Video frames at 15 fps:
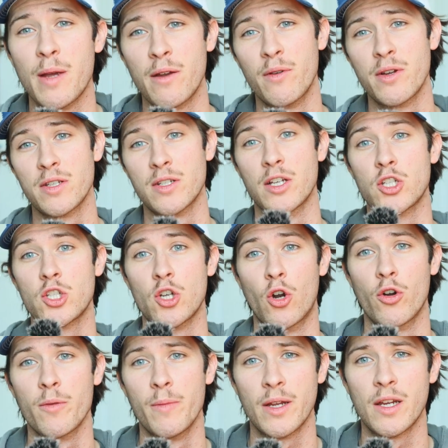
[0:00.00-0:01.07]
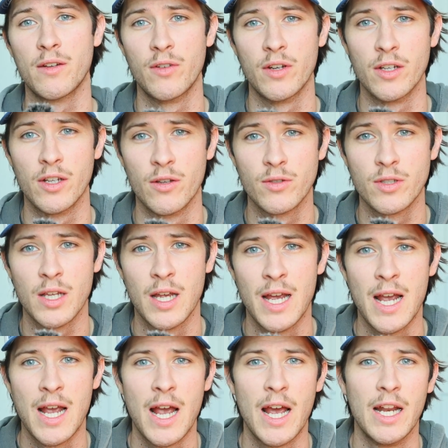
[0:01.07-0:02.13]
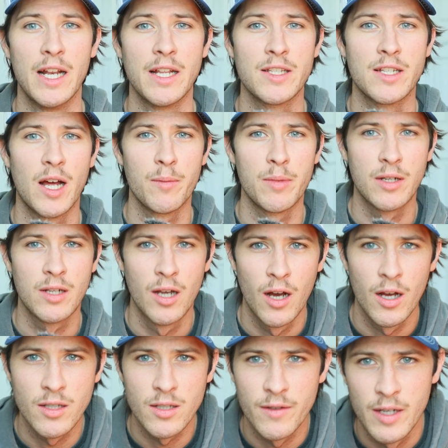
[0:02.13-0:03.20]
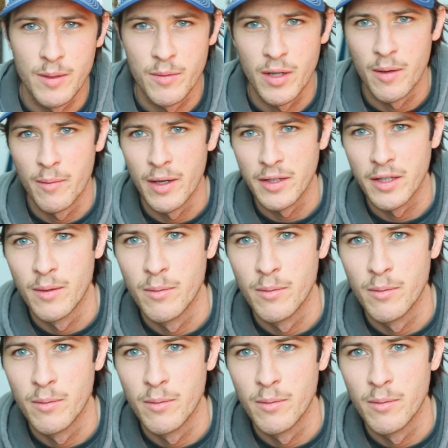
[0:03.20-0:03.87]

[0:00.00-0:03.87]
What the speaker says: the main reason I started making videos, and it's not because of him that I make